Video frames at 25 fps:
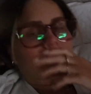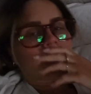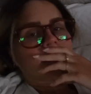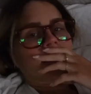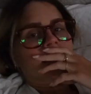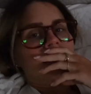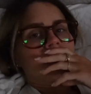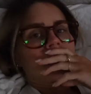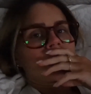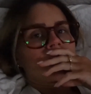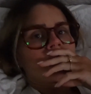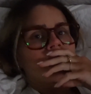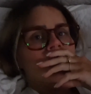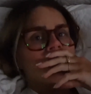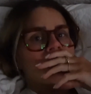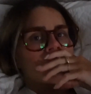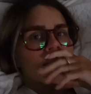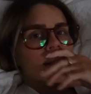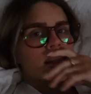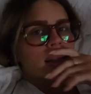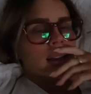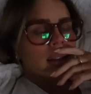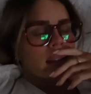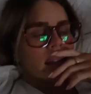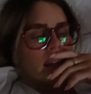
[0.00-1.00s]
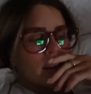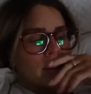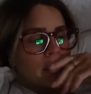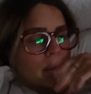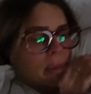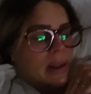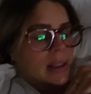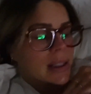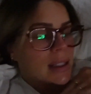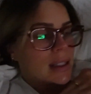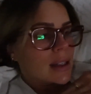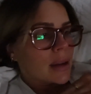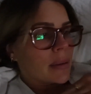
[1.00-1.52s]
She's used to laying on my
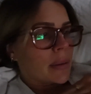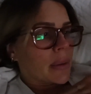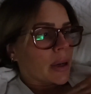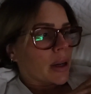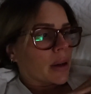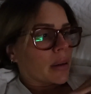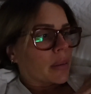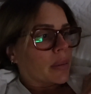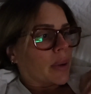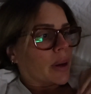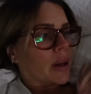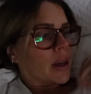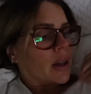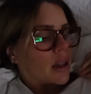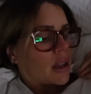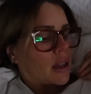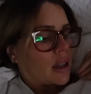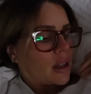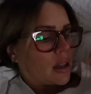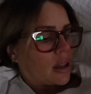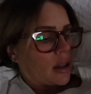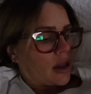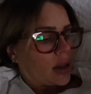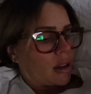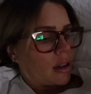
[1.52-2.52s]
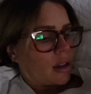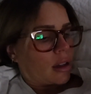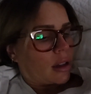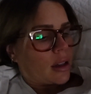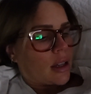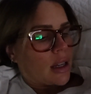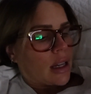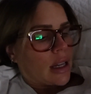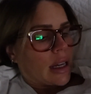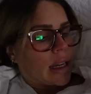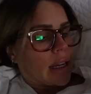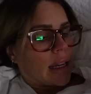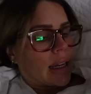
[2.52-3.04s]
stomach, but
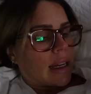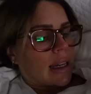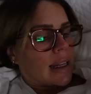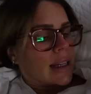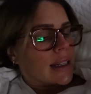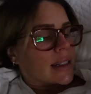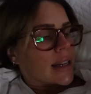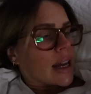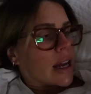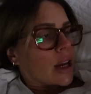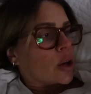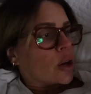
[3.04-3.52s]
that